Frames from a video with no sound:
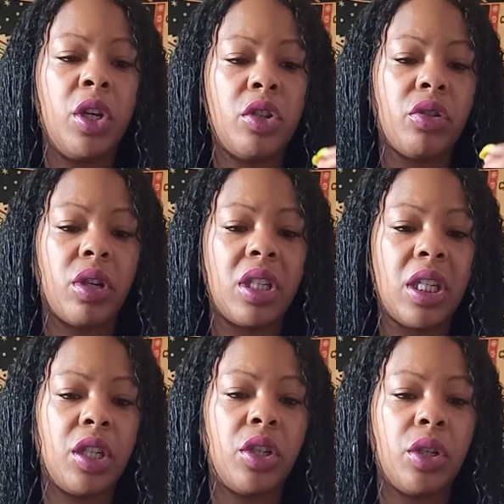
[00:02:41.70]
trust
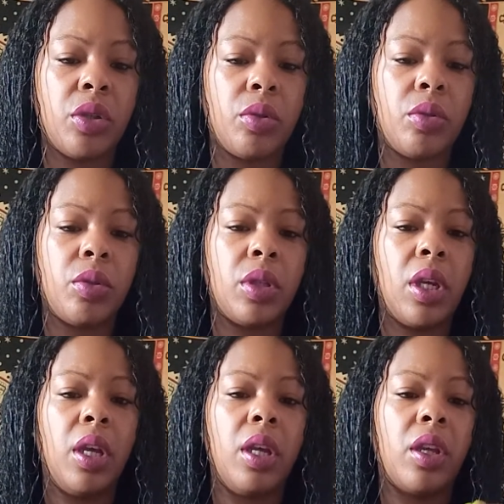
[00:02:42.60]
issues,
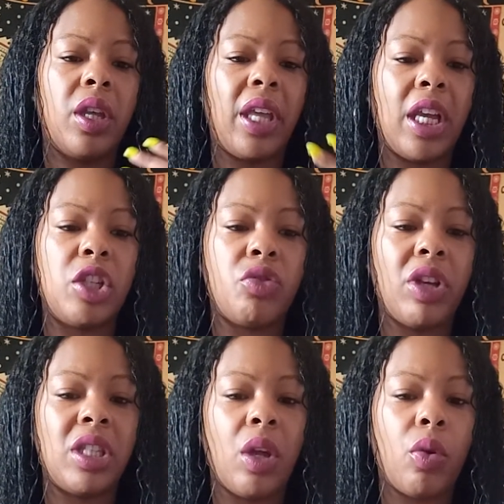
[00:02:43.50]
can get
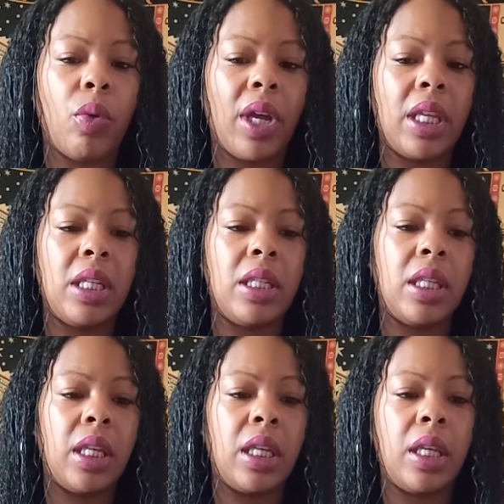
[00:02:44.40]
stressed out quite
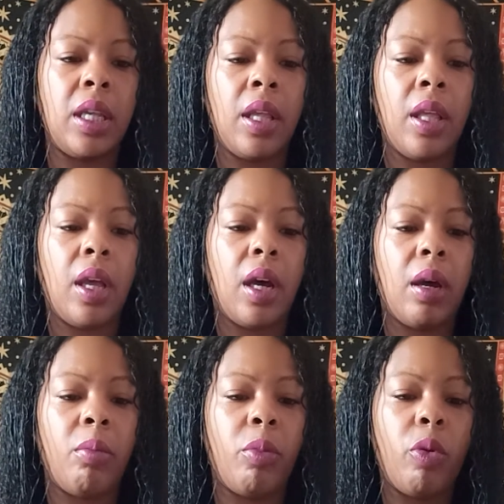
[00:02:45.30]
easy,
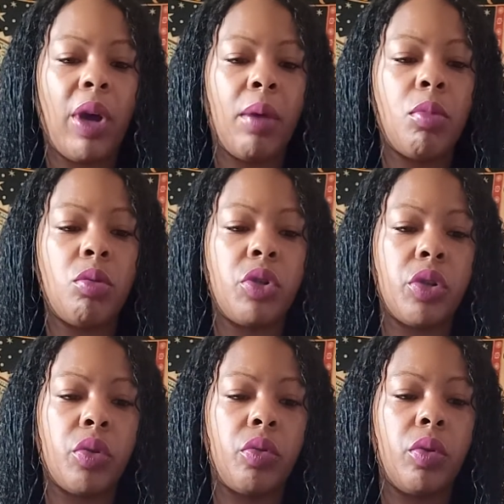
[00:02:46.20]
quite
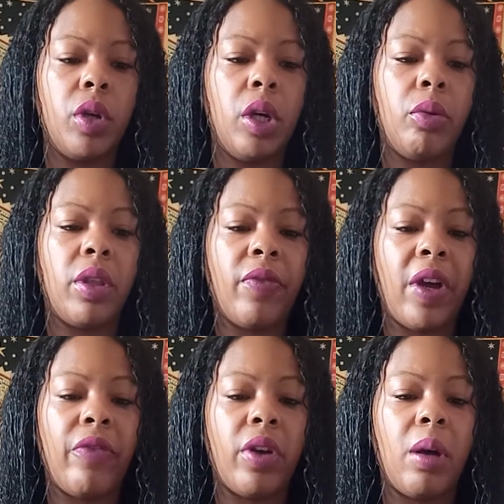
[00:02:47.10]
emotional, with the
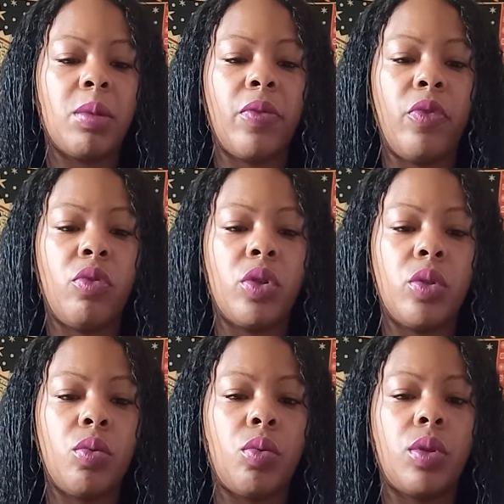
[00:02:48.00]
Five of Cups and Four of
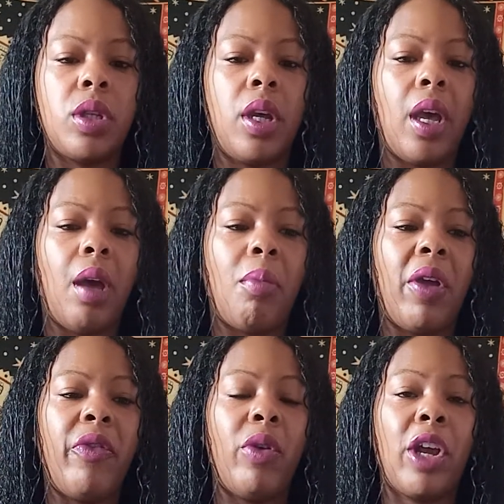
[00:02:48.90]
Swords, and may
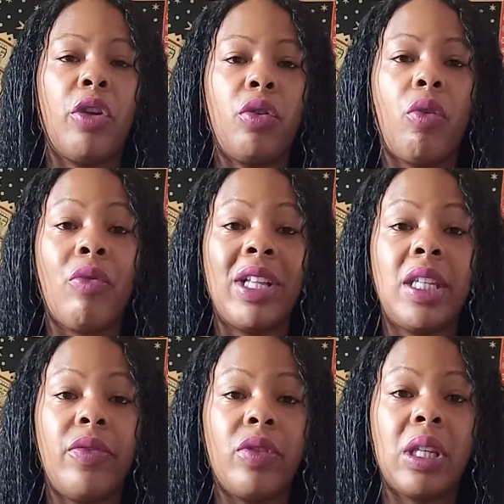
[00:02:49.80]
feel like you're not
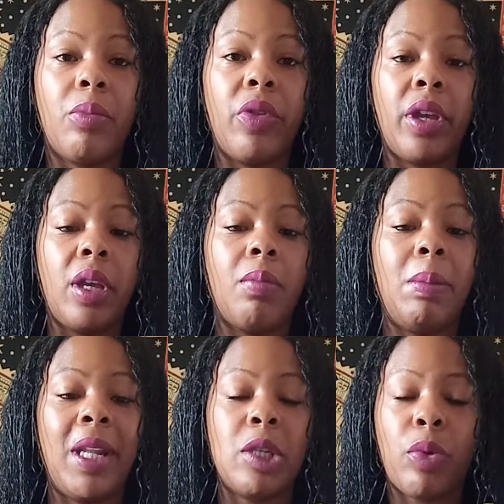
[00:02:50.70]
ready for something.
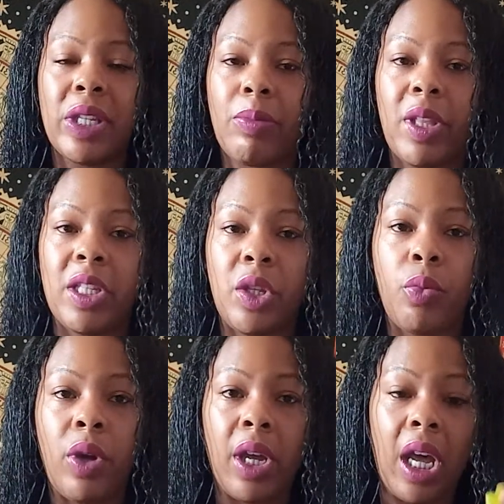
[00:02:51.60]
Maybe that's why something didn't
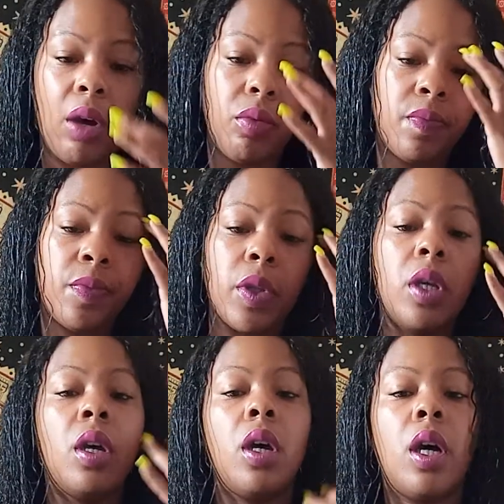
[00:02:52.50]
work out.
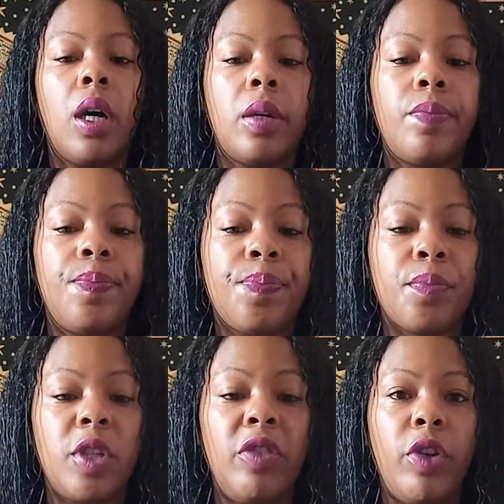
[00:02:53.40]

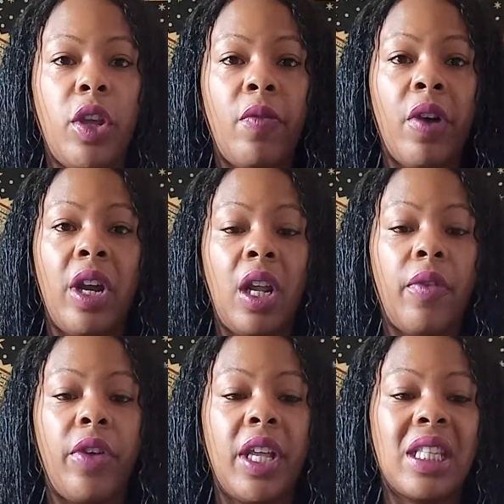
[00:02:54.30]
Even though you're very
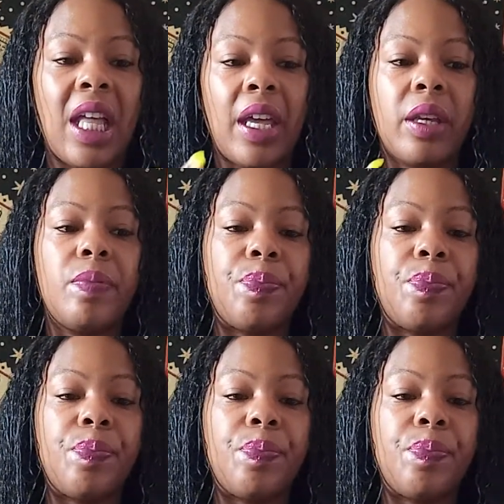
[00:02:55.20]
loving, it's like,